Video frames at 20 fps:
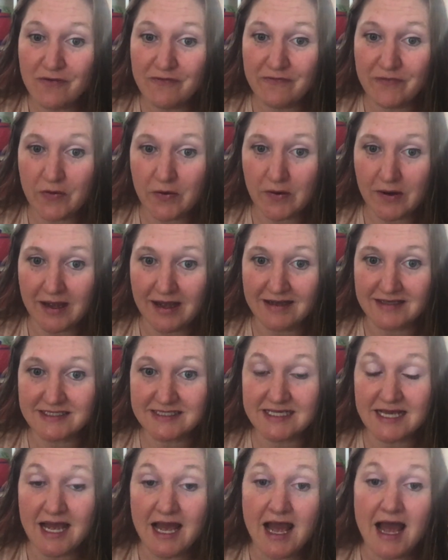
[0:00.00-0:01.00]
for
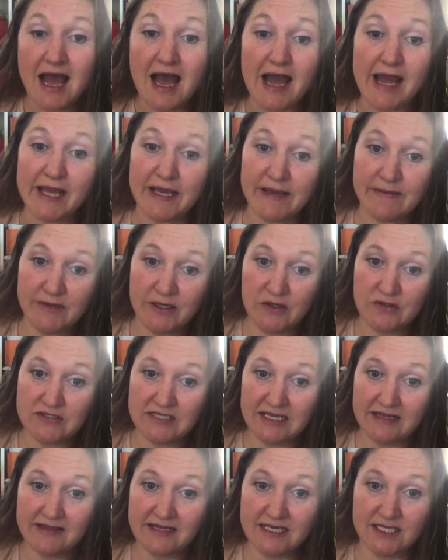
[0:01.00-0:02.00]
us. I am
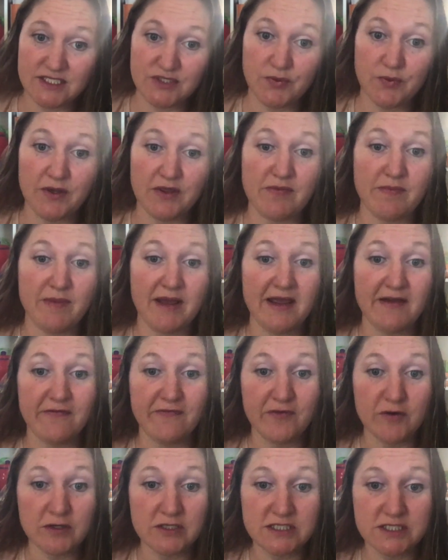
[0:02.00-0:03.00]
using this with my
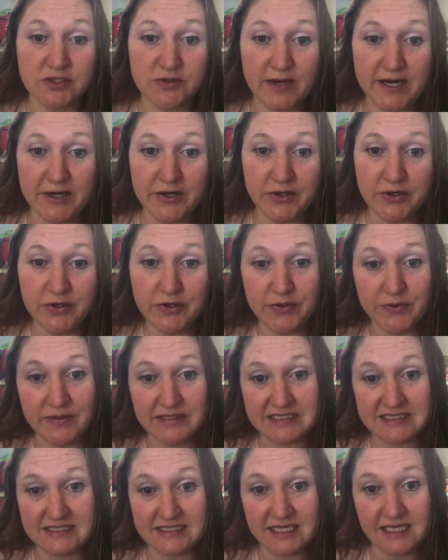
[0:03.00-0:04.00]
first grader who
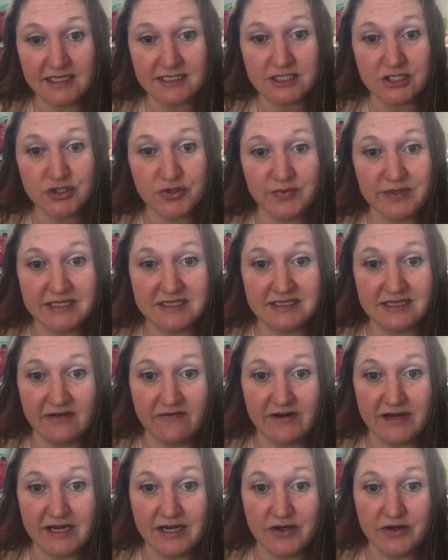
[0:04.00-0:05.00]
is six, she'll be
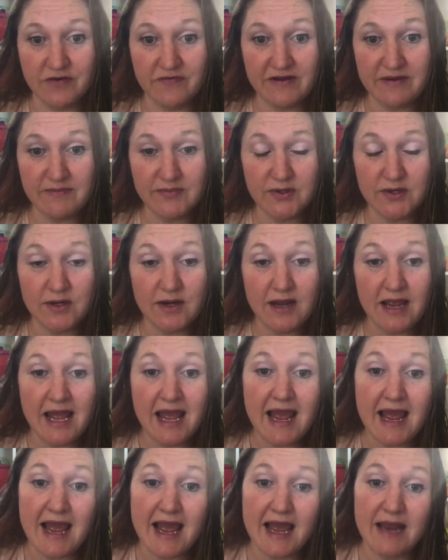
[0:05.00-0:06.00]
seven in November,
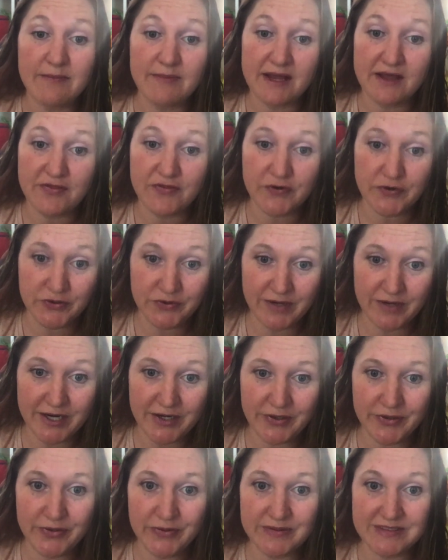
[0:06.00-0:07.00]
and my third
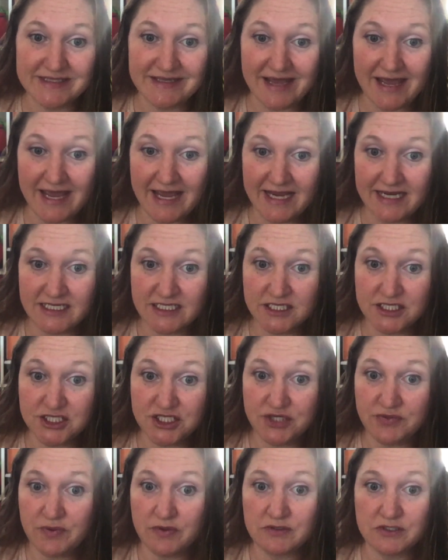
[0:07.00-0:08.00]
grader who is eight,
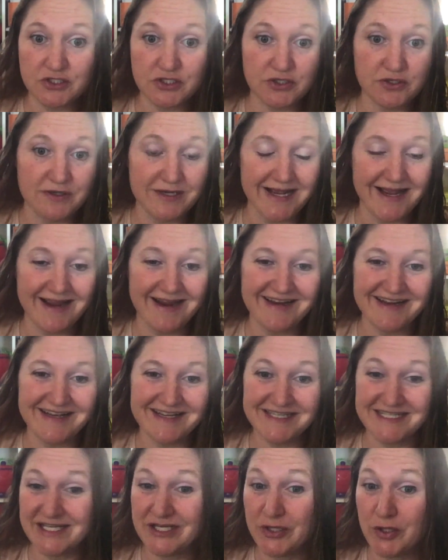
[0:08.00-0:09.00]
she won't turn nine
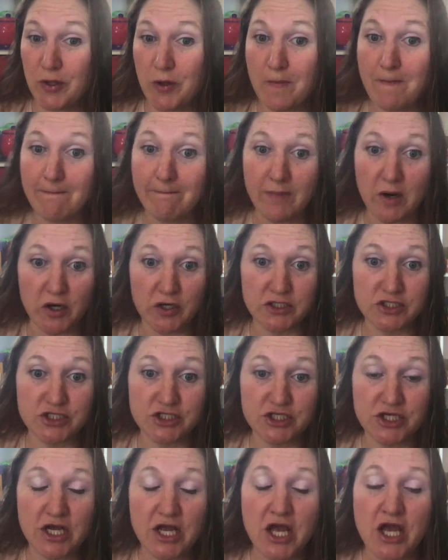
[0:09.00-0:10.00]
until
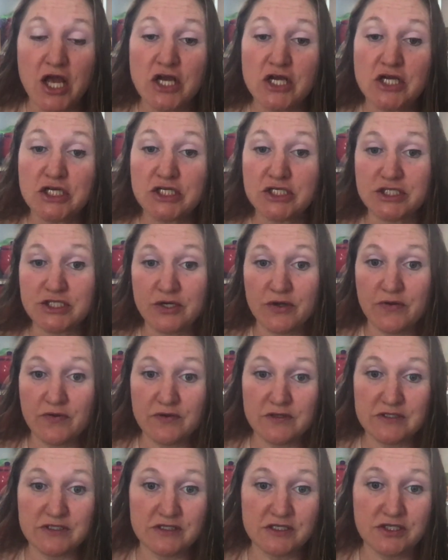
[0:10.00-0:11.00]
March. So
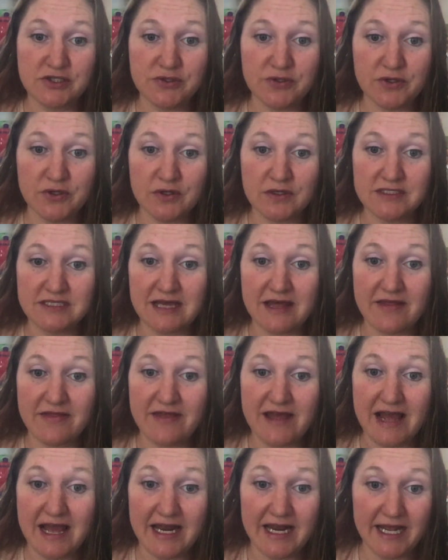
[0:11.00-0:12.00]
those are the two girls
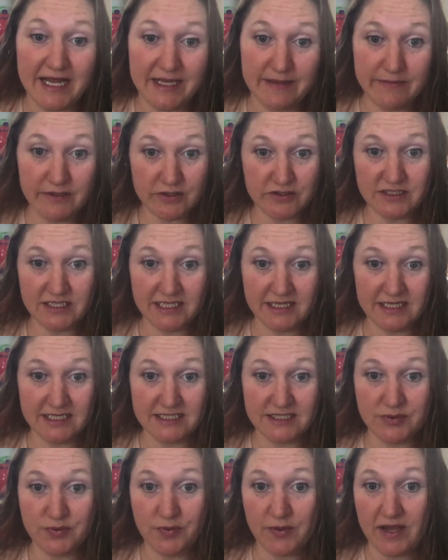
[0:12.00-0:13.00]
that I am using
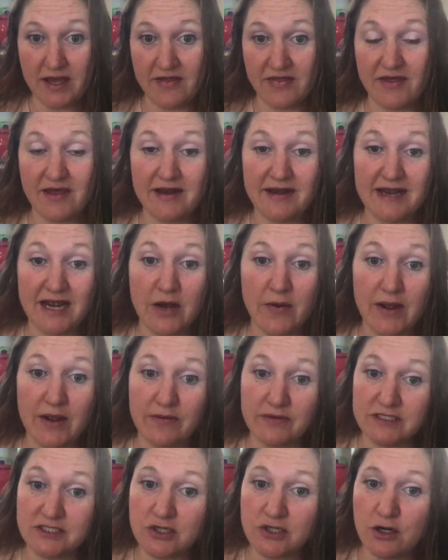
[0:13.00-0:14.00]
this with. Now I
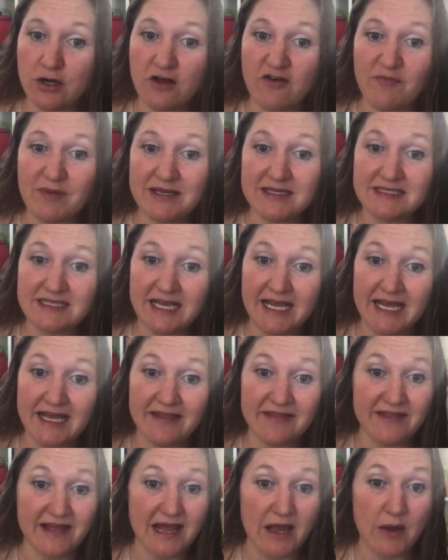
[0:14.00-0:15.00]
will start off by
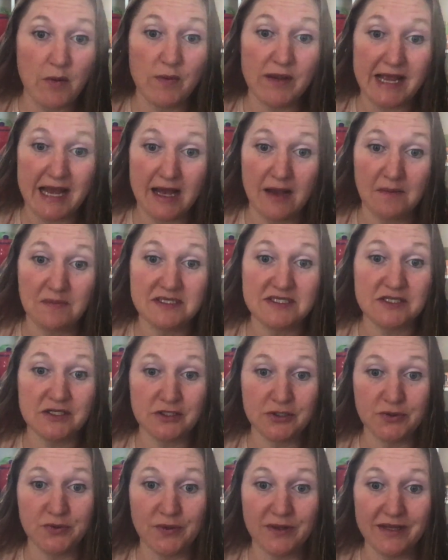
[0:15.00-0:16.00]
saying that we
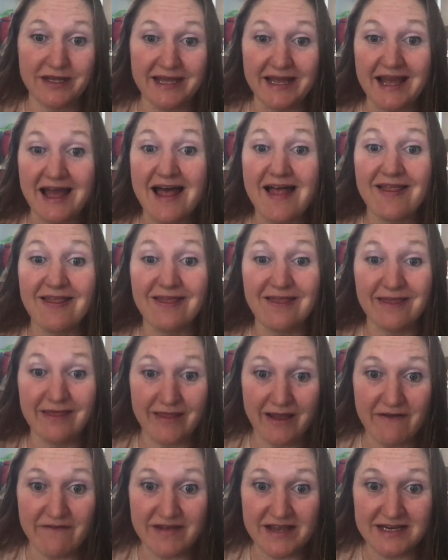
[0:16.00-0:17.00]
absolutely
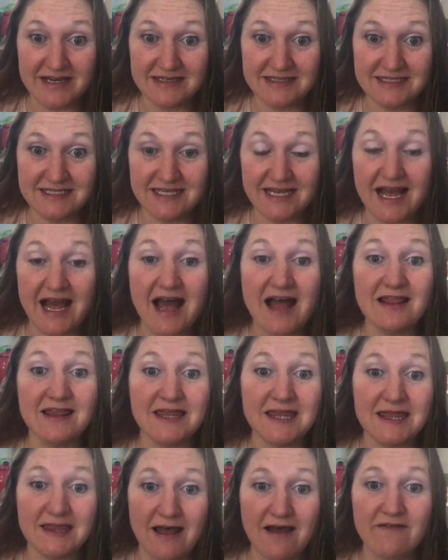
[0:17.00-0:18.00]
love it.
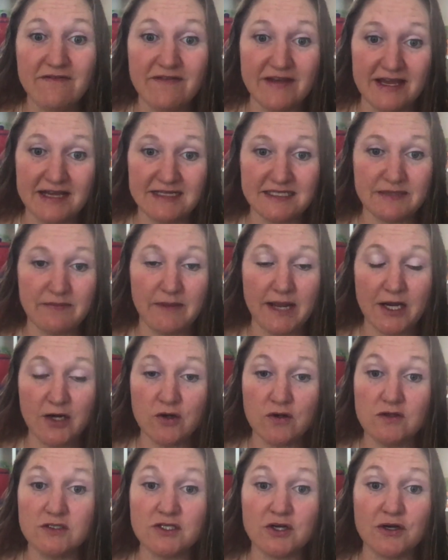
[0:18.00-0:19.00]
Love it. My
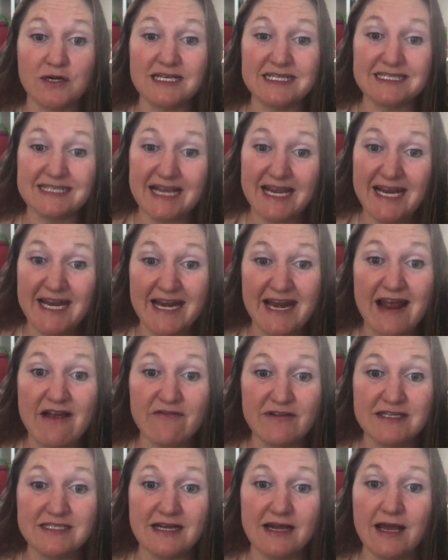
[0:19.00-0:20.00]
girls are excited
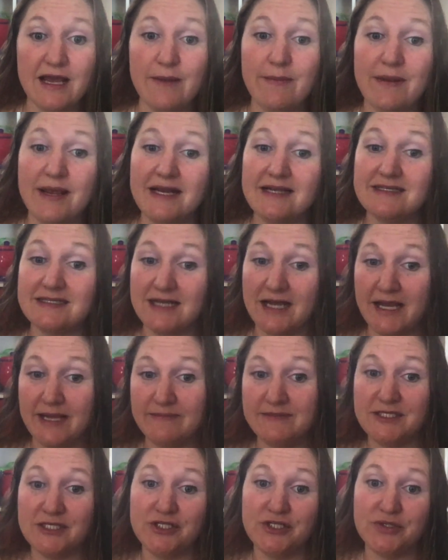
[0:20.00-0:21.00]
every time it is
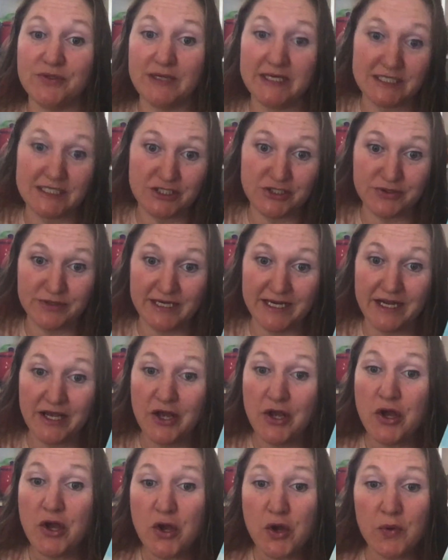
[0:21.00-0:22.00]
time to do history,
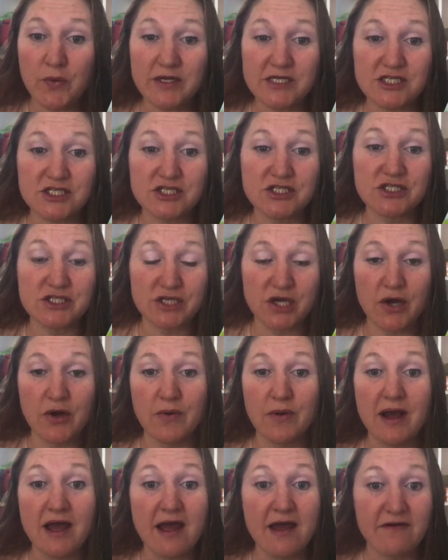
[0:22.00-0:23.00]
which is
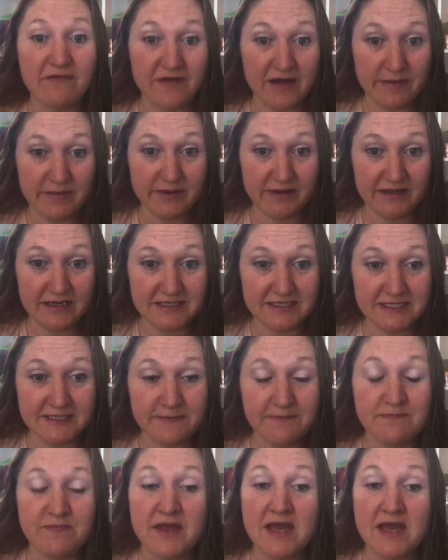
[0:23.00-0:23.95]
so fabulous.